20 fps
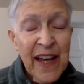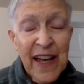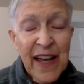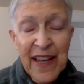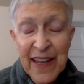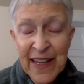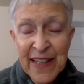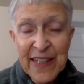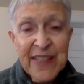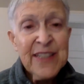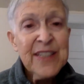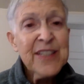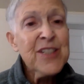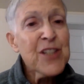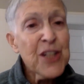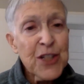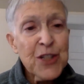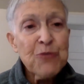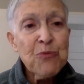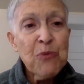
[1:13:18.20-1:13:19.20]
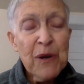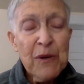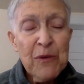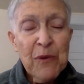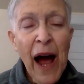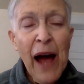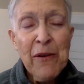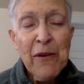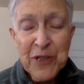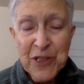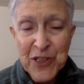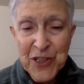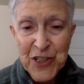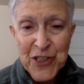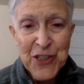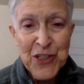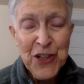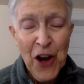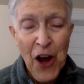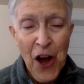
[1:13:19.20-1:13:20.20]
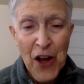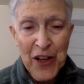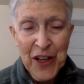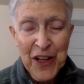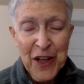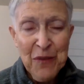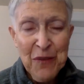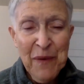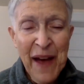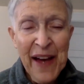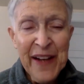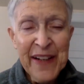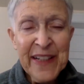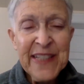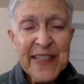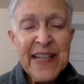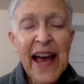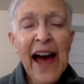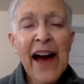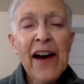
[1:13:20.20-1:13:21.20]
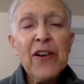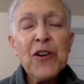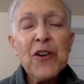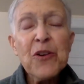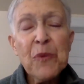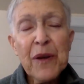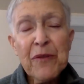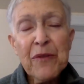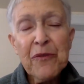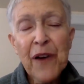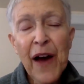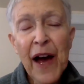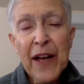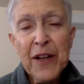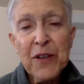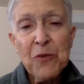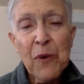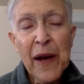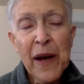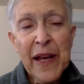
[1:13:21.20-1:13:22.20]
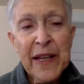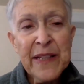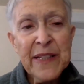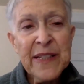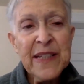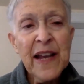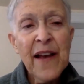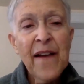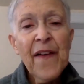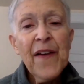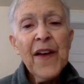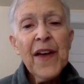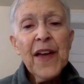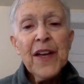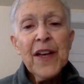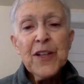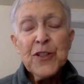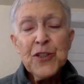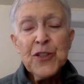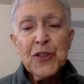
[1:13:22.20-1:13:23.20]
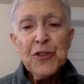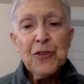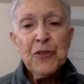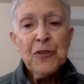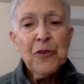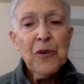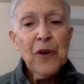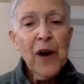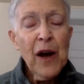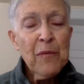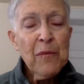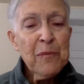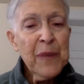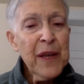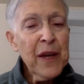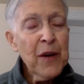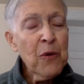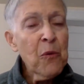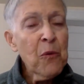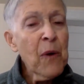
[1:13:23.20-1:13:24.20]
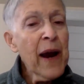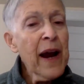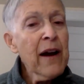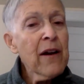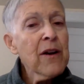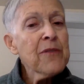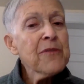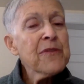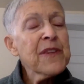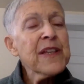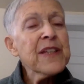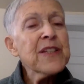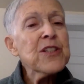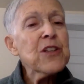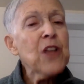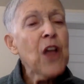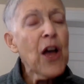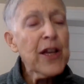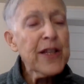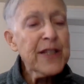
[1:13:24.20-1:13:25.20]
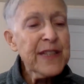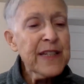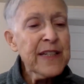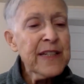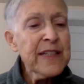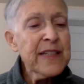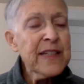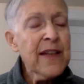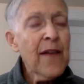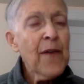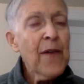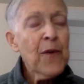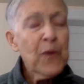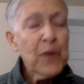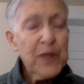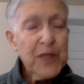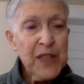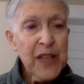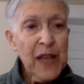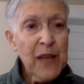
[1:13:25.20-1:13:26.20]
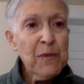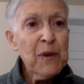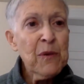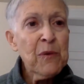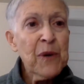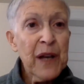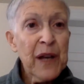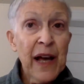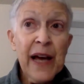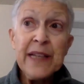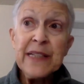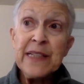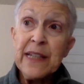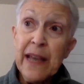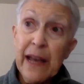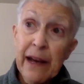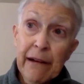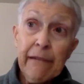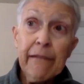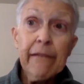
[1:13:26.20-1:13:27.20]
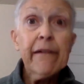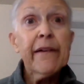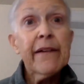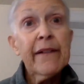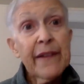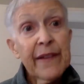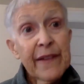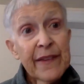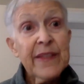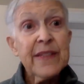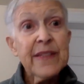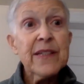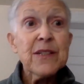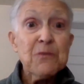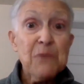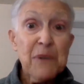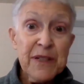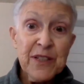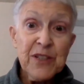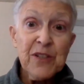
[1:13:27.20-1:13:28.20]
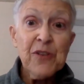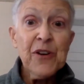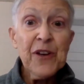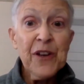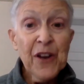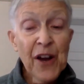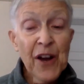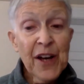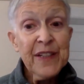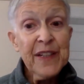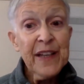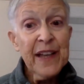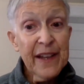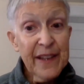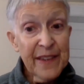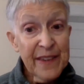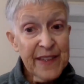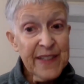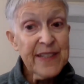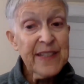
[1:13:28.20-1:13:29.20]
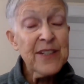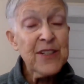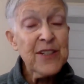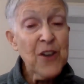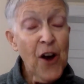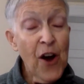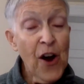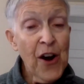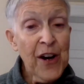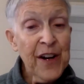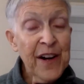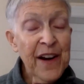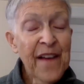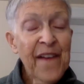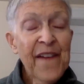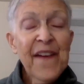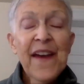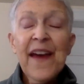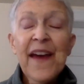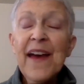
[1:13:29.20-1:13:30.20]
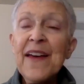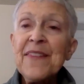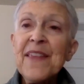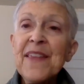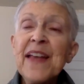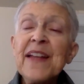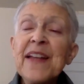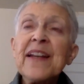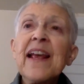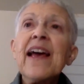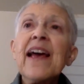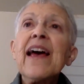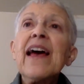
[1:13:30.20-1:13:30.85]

is just what I was just talking about. It's how can we find ways to be aware of these losses, which let me realize, yeah, this is what's going on. Yeah, this is hard. And then